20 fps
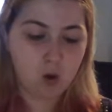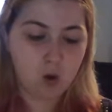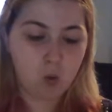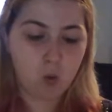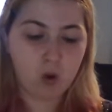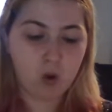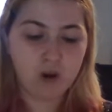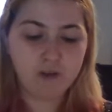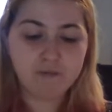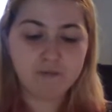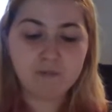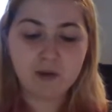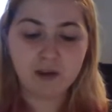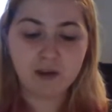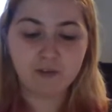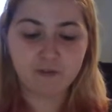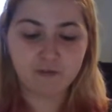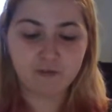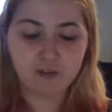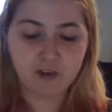One of my
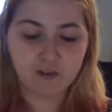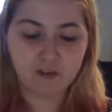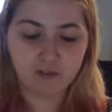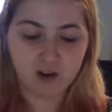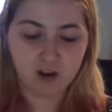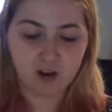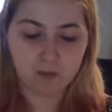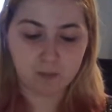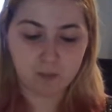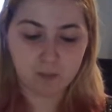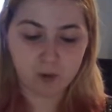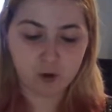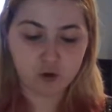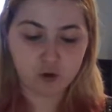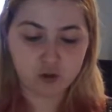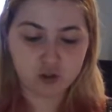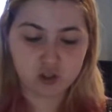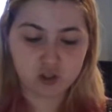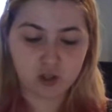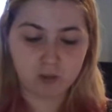favourite
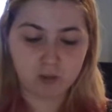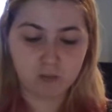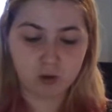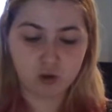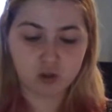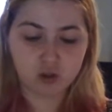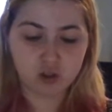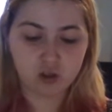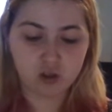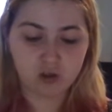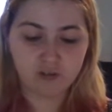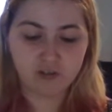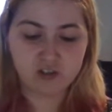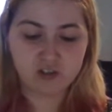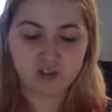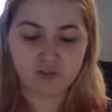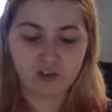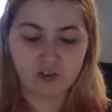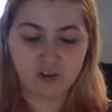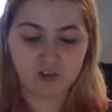books, I'm not sure if
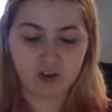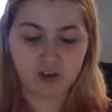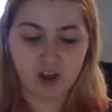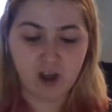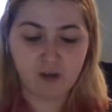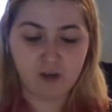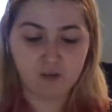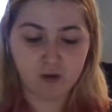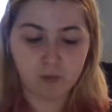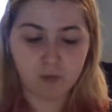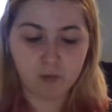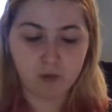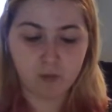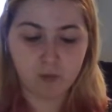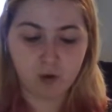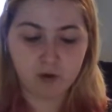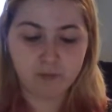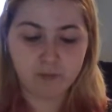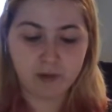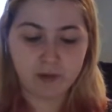it's favourite ever, but
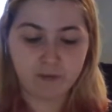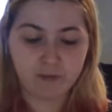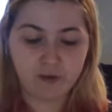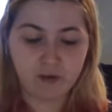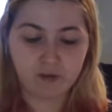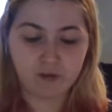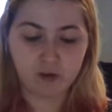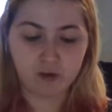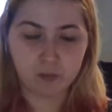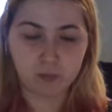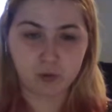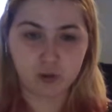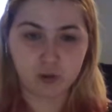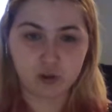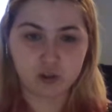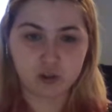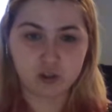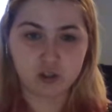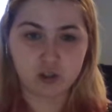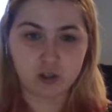one of my favourite
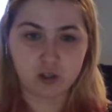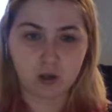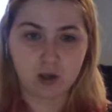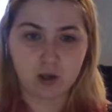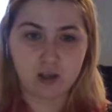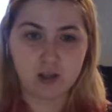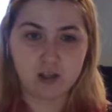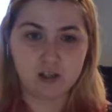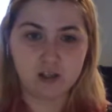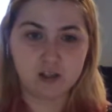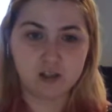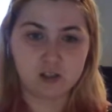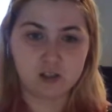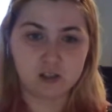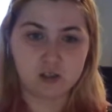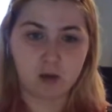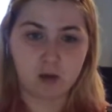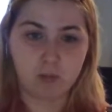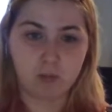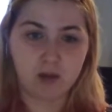books is
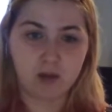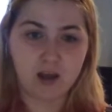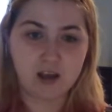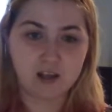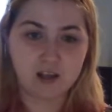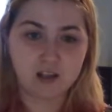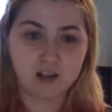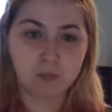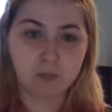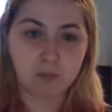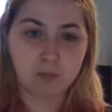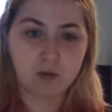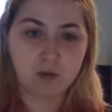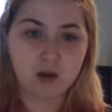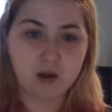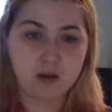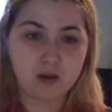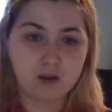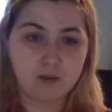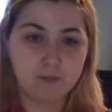Double Act
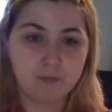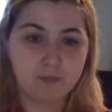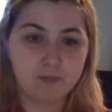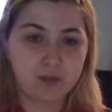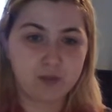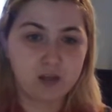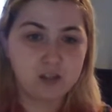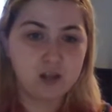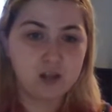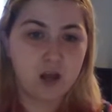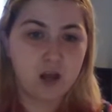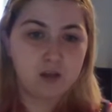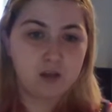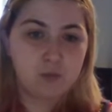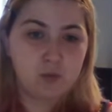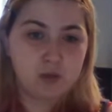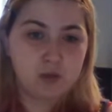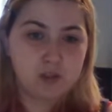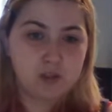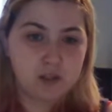by Jacqueline
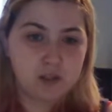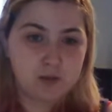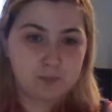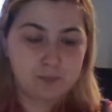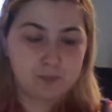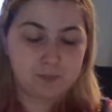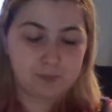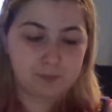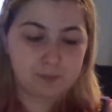Wilson.